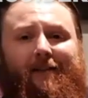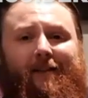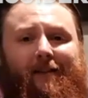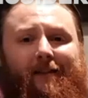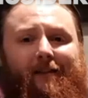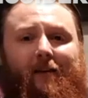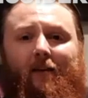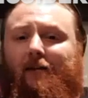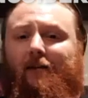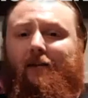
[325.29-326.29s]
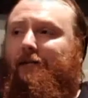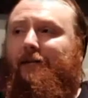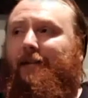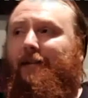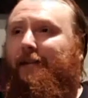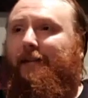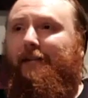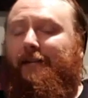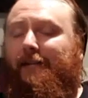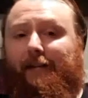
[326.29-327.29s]

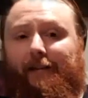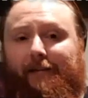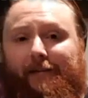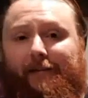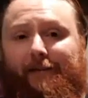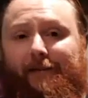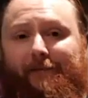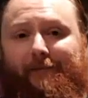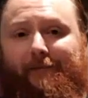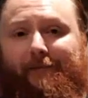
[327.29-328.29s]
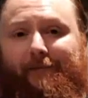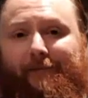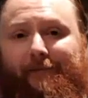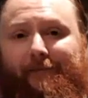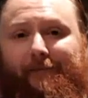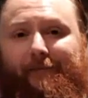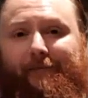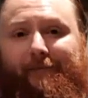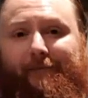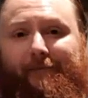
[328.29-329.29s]

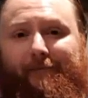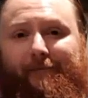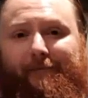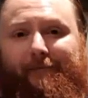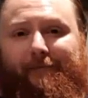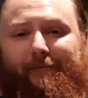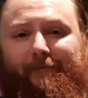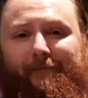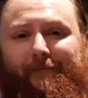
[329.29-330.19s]
(silent)